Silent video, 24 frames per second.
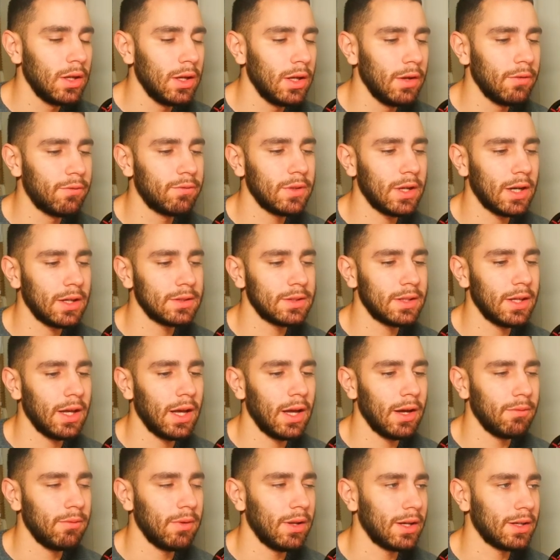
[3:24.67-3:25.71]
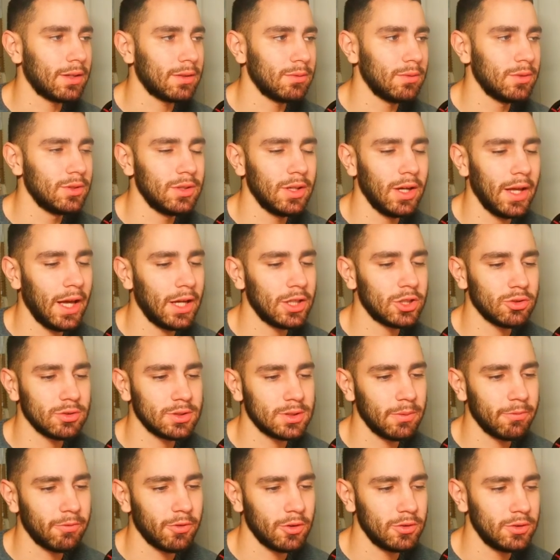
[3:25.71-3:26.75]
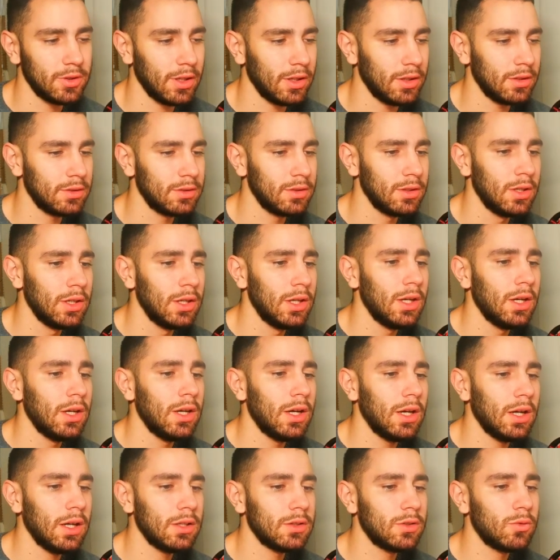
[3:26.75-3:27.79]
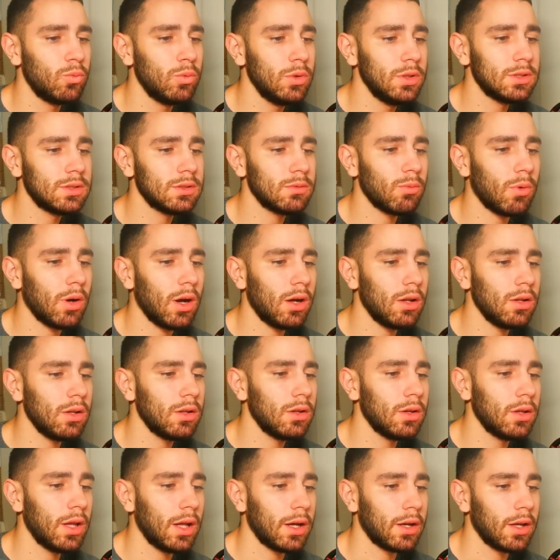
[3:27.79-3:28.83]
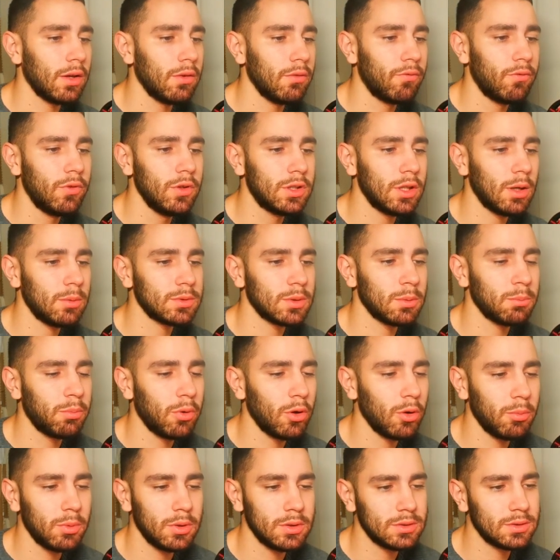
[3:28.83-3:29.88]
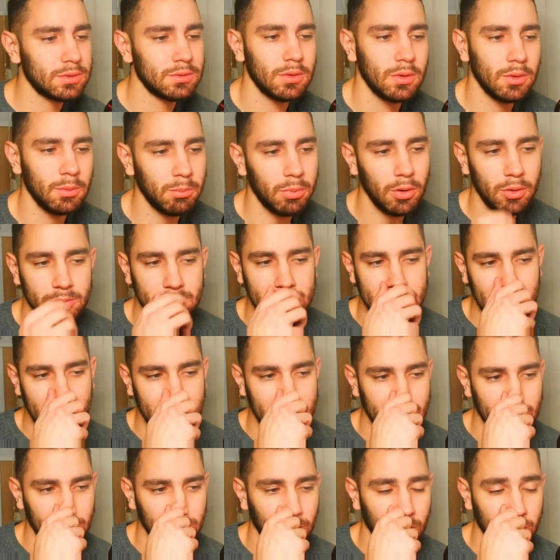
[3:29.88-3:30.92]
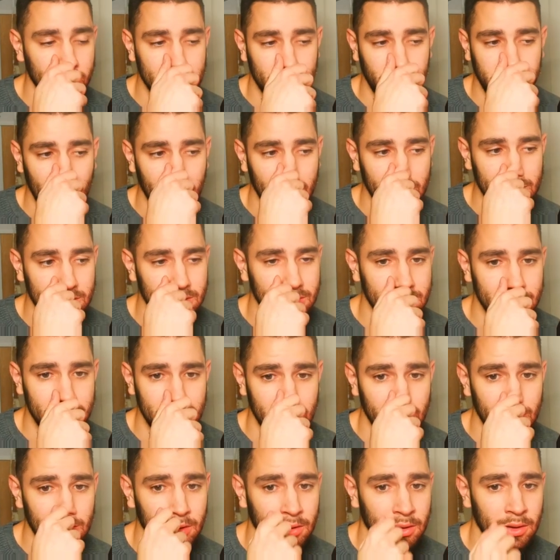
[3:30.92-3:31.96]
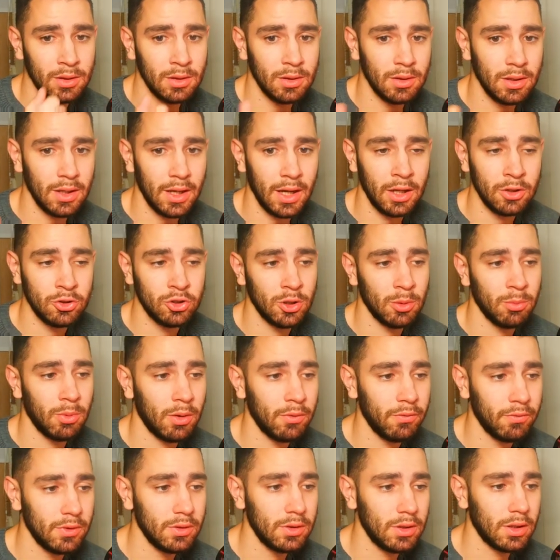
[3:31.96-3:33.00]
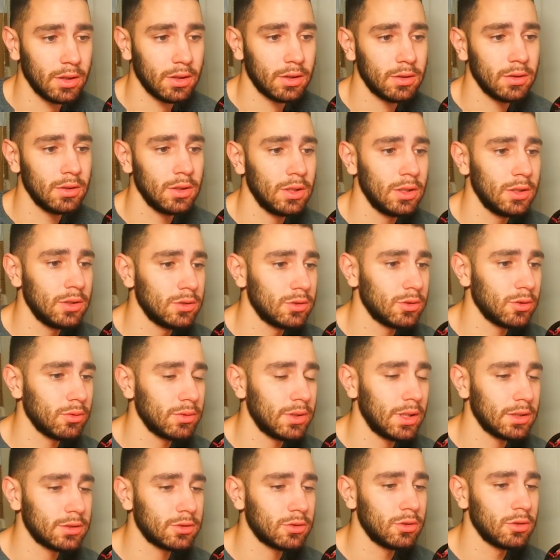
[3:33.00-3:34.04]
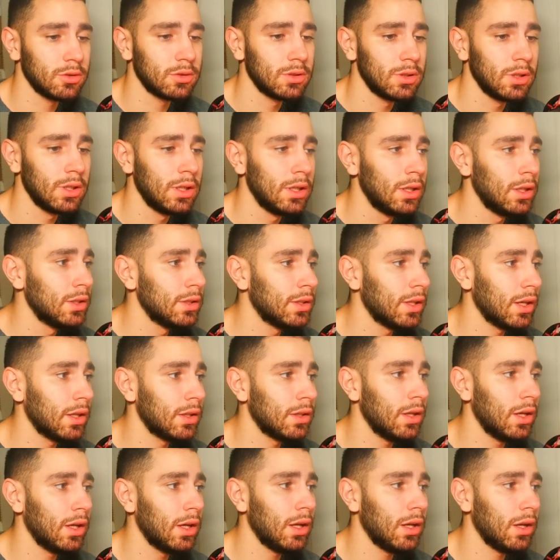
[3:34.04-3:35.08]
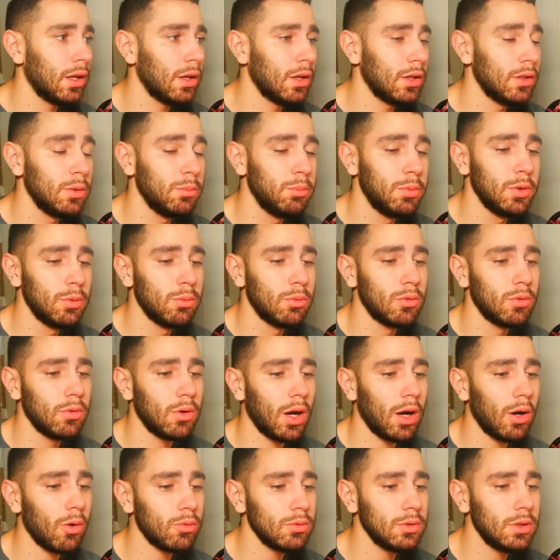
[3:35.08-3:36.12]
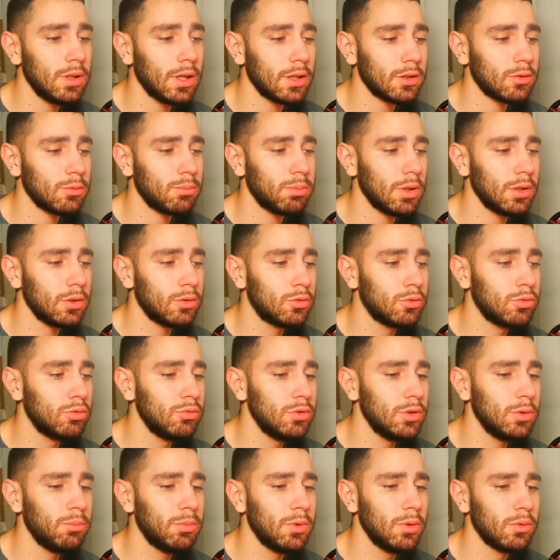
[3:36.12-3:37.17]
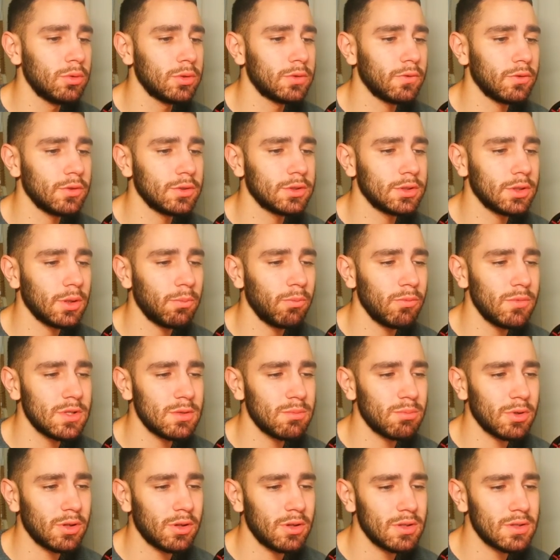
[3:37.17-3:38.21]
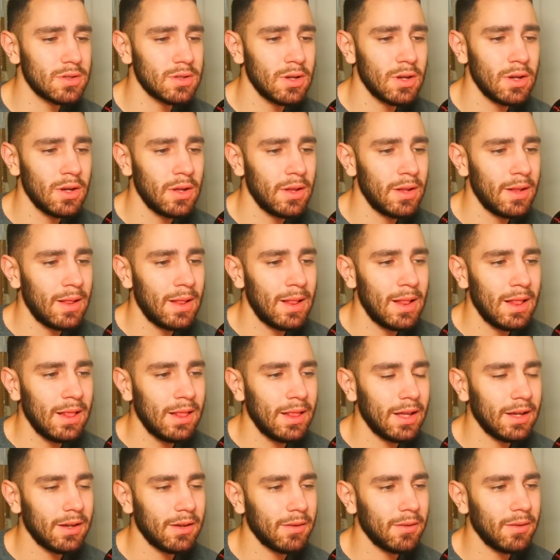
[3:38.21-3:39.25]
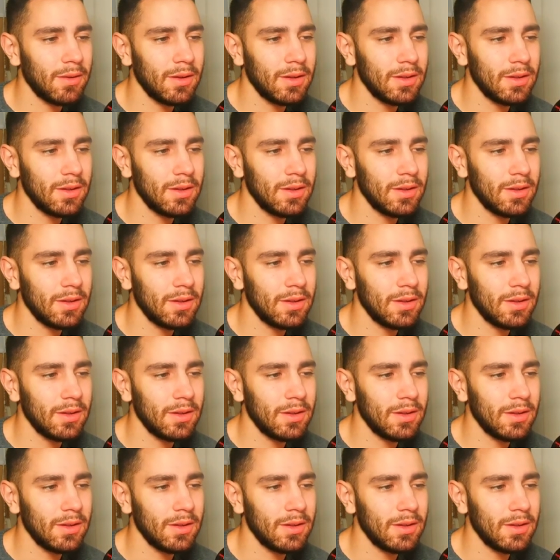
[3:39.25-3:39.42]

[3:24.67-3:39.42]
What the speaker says: If not, they have like Ash or something on their hand. And the reason why, like 3 times Impermanence is like the most played hand trap, I feel like. So that's good. Then Nibiru, I only like to play 2 Nibirus for some reason, because like